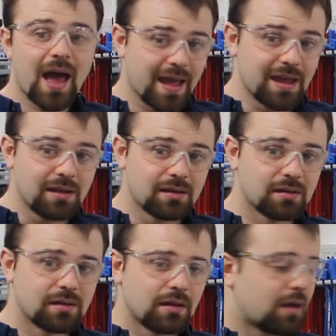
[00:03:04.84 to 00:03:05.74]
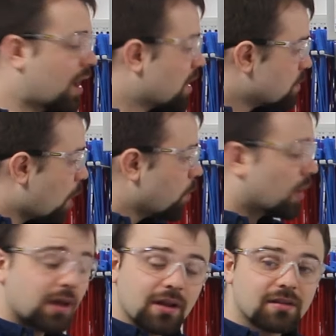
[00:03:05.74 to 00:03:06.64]
A, at the
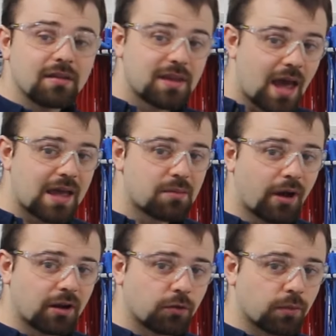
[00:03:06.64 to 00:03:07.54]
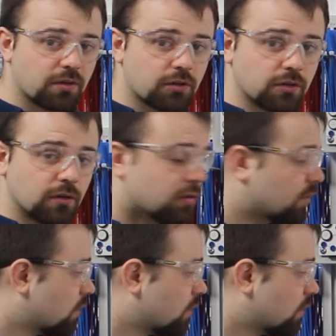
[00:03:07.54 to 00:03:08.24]
moment it's in the A- position.